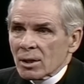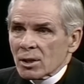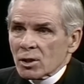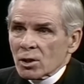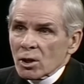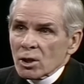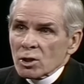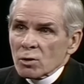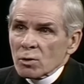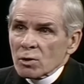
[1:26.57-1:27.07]

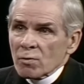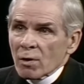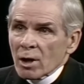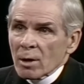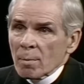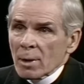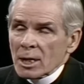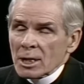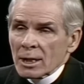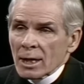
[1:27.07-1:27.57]
The church was
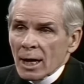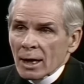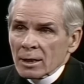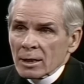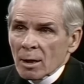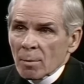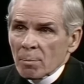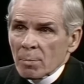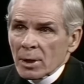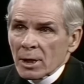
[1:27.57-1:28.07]
very much
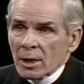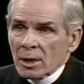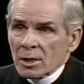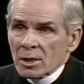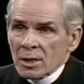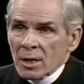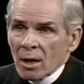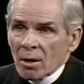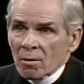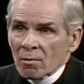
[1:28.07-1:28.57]
locked up in
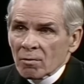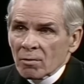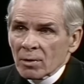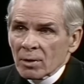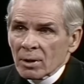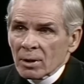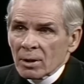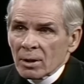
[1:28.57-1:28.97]
itself.